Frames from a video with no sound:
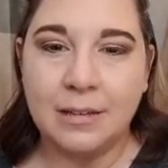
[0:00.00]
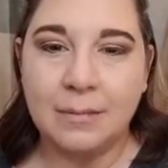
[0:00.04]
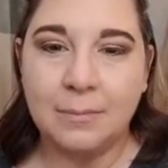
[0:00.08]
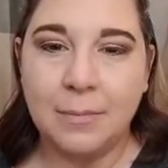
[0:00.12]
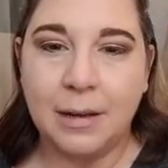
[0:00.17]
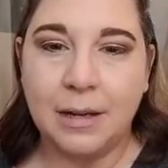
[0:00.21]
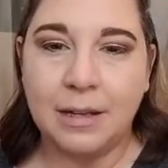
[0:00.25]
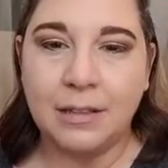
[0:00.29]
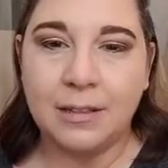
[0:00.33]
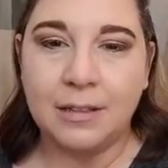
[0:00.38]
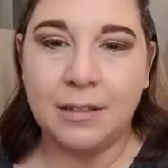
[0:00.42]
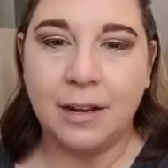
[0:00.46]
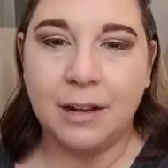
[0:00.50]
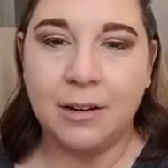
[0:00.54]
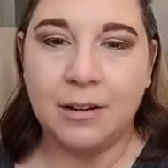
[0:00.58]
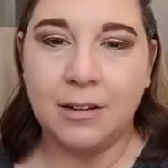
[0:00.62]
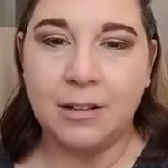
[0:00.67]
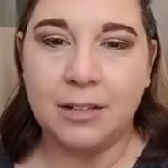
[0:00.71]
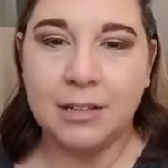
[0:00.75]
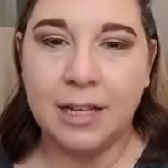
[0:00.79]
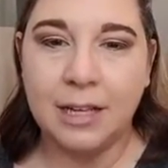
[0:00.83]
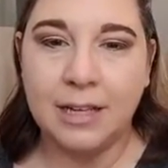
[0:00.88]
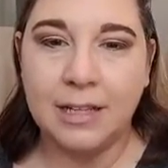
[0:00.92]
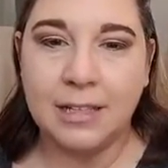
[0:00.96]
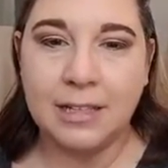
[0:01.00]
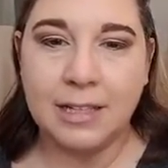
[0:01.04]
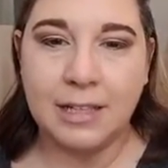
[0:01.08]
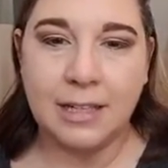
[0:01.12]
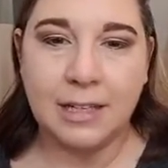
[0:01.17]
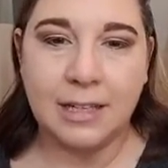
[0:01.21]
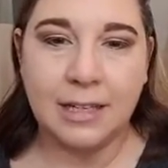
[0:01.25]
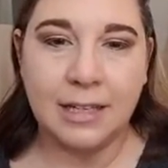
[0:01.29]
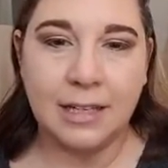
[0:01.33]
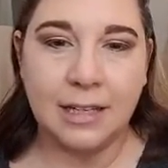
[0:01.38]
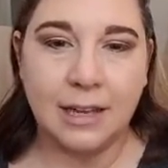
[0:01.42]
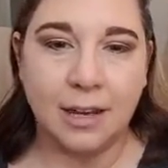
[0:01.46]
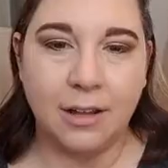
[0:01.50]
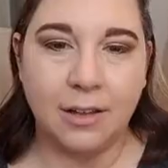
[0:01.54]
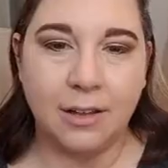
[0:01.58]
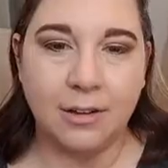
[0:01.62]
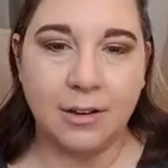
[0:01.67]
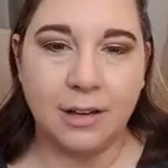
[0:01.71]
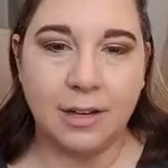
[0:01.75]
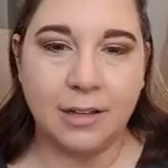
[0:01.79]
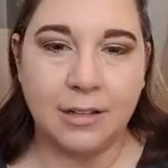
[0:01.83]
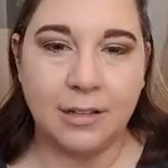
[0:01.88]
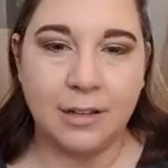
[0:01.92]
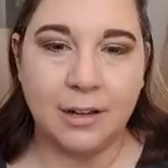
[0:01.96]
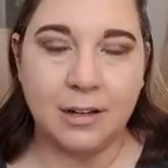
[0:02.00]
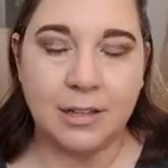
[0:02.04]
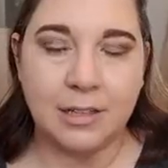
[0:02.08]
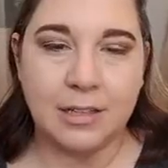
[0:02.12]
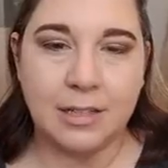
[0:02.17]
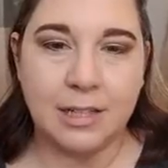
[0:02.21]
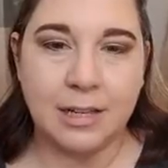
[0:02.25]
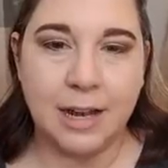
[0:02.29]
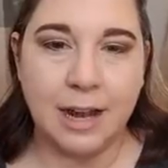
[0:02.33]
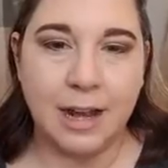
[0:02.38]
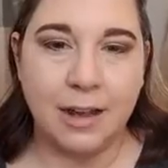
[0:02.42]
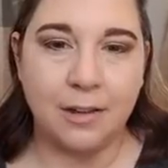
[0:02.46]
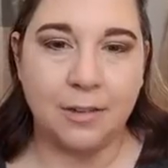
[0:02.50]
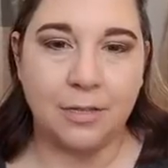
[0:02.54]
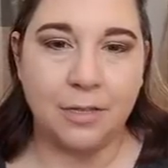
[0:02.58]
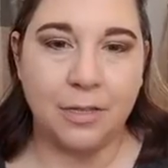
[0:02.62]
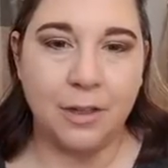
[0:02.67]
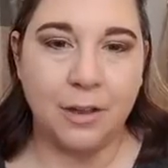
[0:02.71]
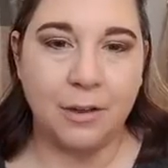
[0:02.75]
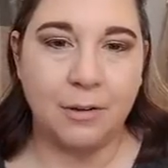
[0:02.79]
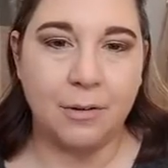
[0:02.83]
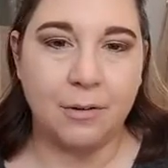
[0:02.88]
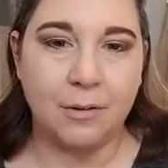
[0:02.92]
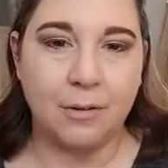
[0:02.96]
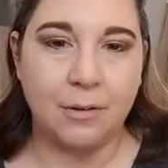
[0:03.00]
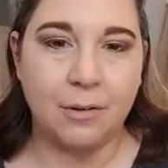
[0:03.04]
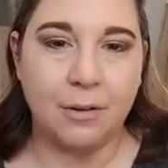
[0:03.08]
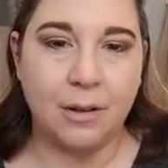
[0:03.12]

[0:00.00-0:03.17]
My daughter takes any color and knocks it out though.